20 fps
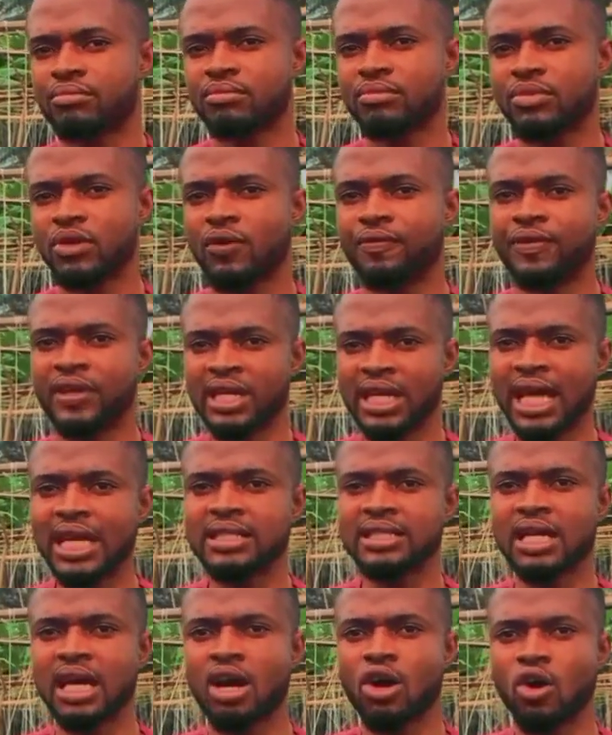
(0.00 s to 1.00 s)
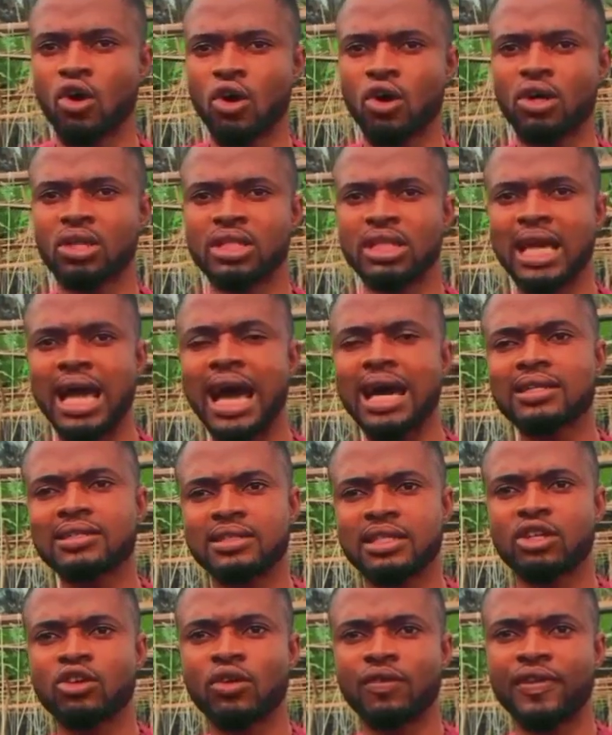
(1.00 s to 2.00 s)
of fertilizer, or the
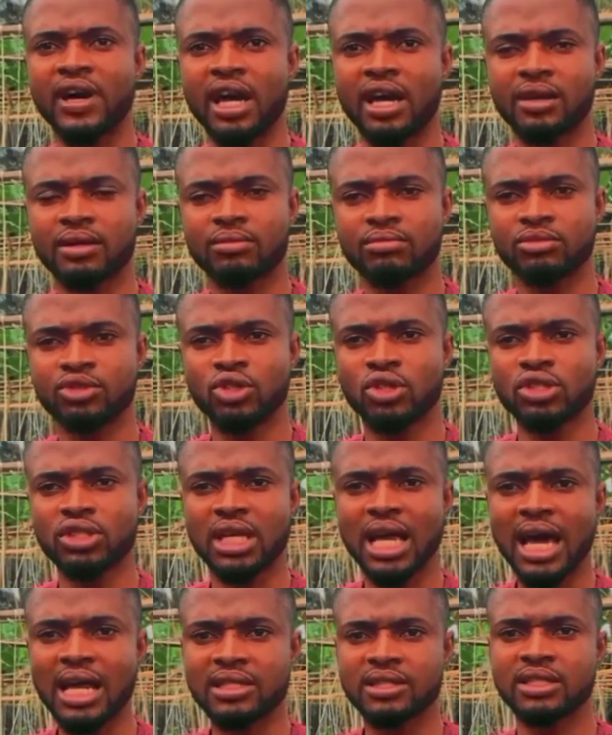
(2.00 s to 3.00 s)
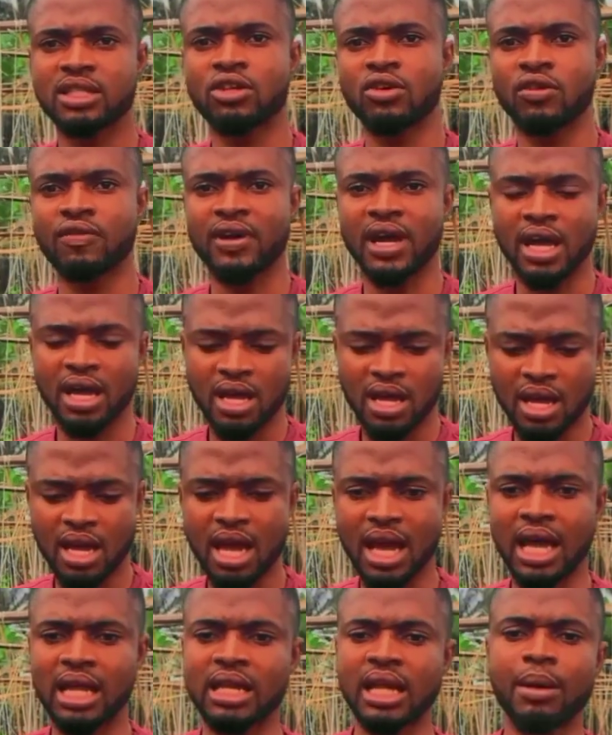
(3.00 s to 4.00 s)
RC cover, just RC cover,
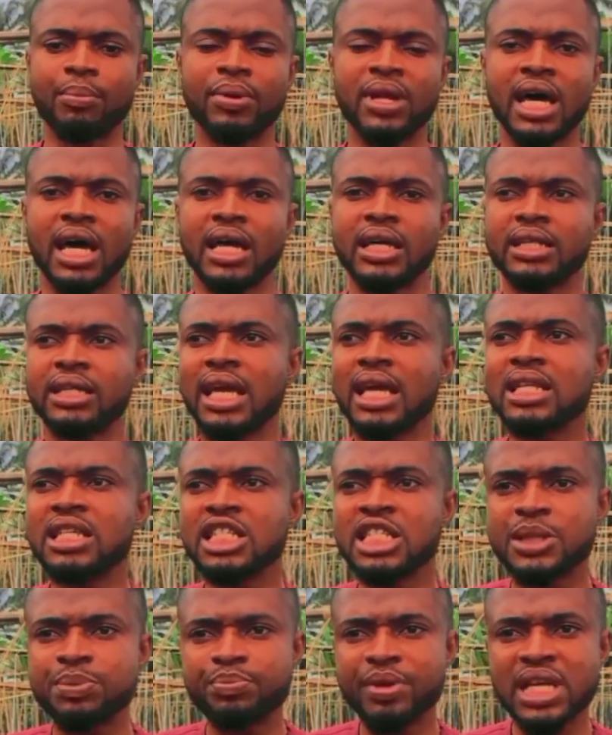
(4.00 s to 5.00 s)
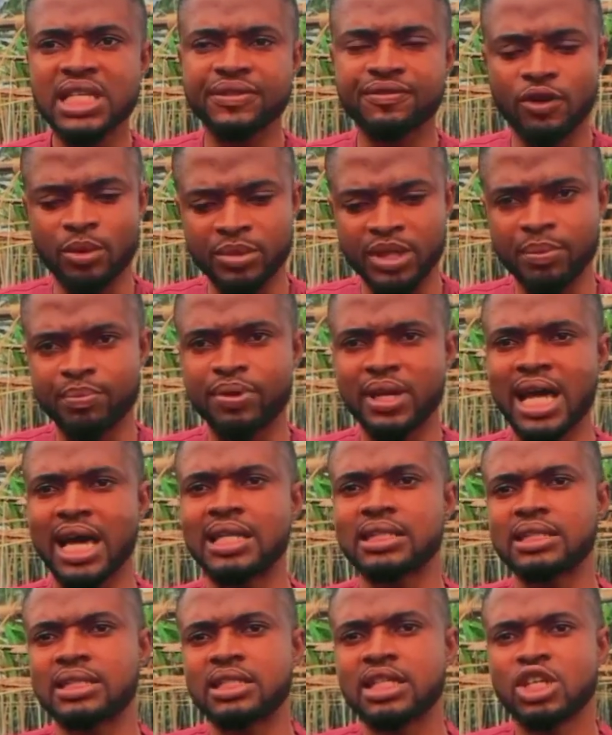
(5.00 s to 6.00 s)
and apply. Then the space from the
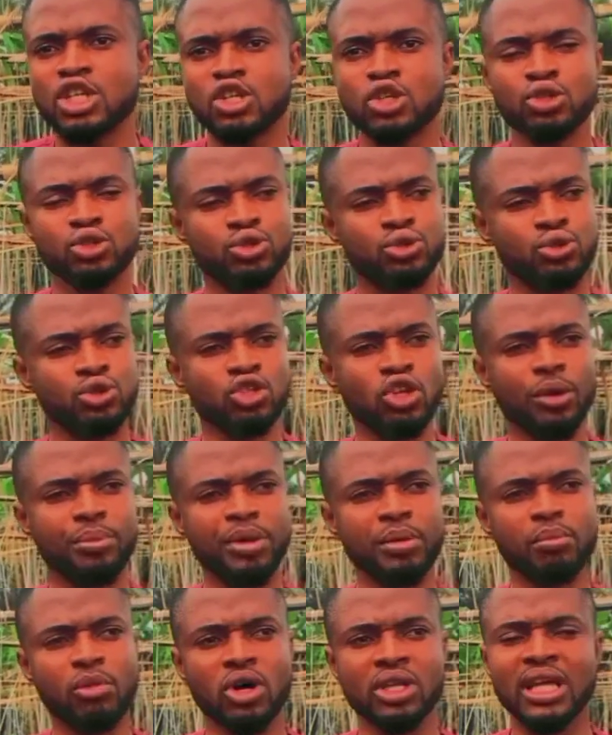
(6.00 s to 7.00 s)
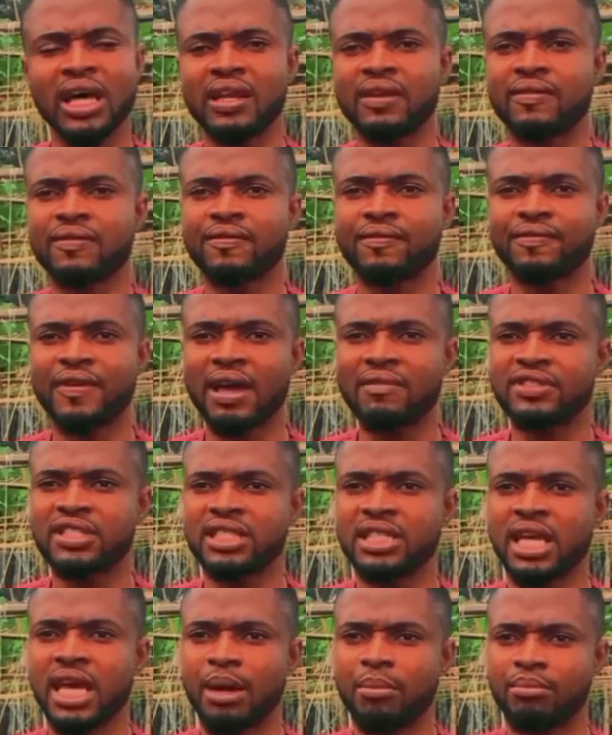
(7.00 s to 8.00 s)
plant should not be more than 5
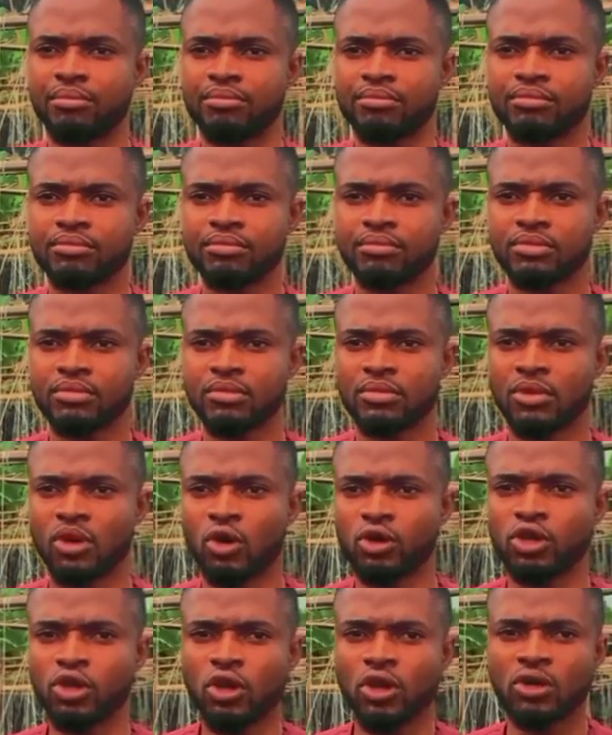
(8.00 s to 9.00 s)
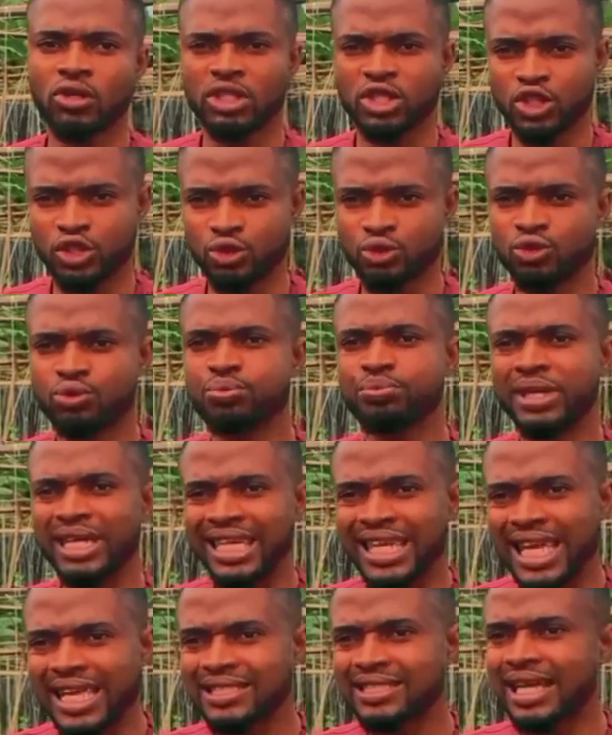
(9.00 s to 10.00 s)
cm, or not. It shouldn't be
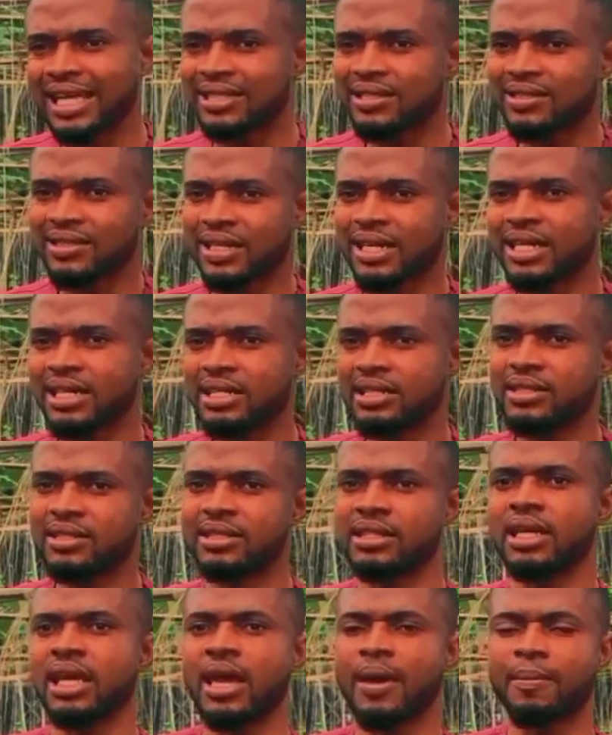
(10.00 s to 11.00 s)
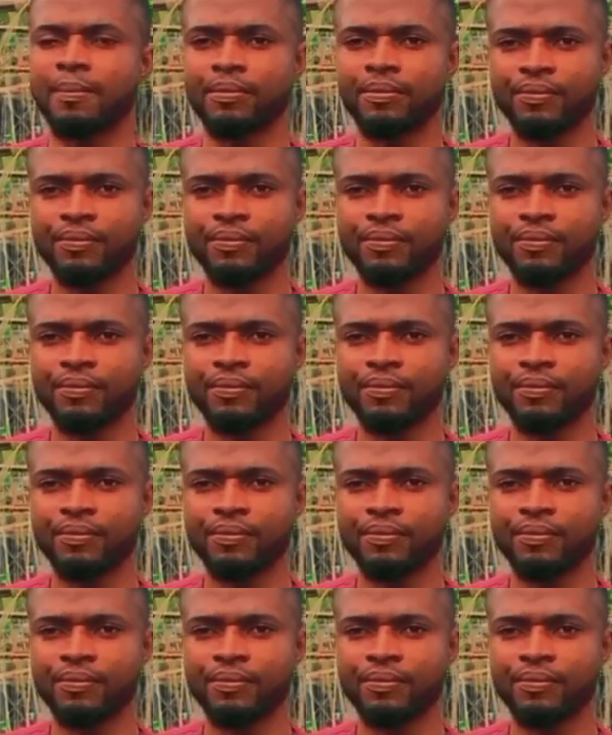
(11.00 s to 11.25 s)
less than 3 cm.